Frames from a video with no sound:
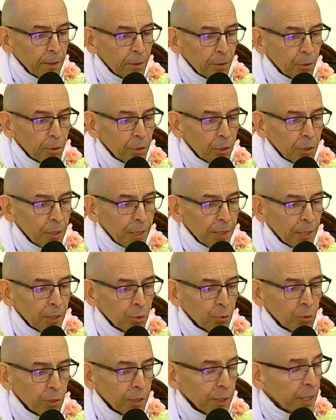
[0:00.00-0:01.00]
You see, and its
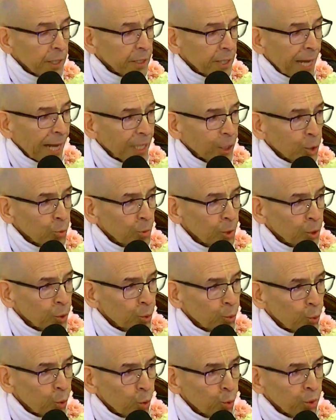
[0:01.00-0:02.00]
attachment to
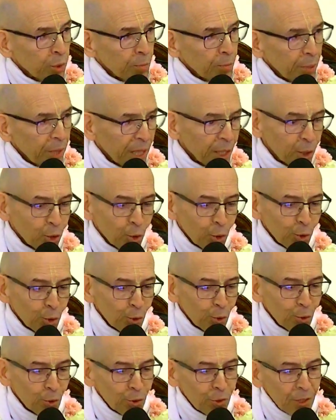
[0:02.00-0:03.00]
worldly
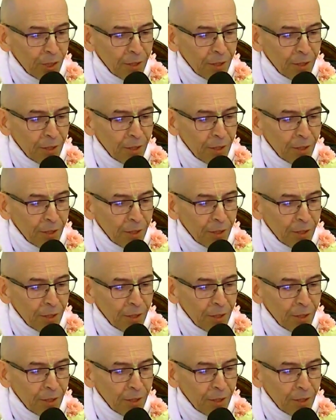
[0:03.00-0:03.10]
pleasures